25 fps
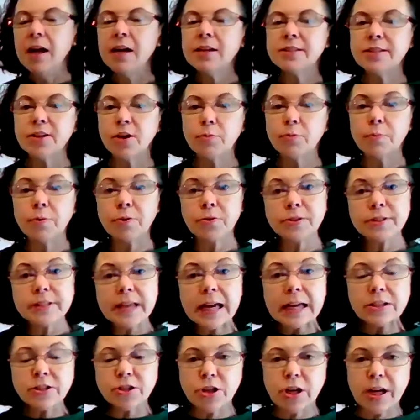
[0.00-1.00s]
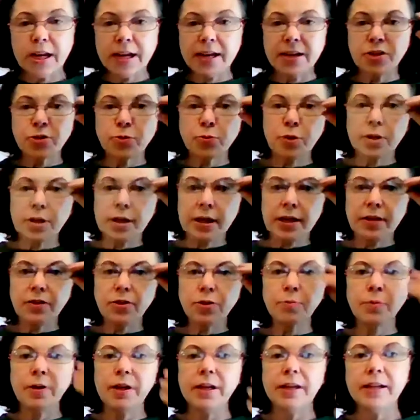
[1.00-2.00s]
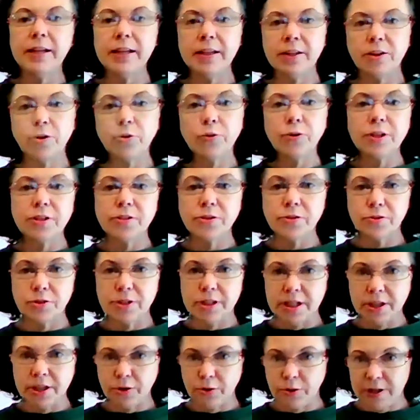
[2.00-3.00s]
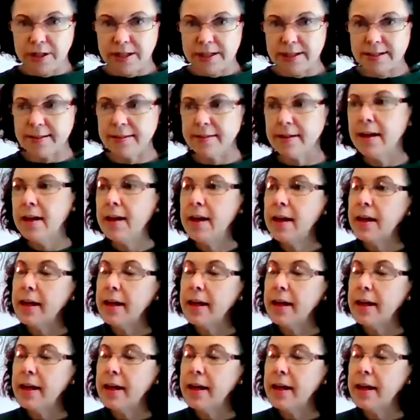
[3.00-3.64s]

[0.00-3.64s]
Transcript: So percent change would either be an increase or decrease.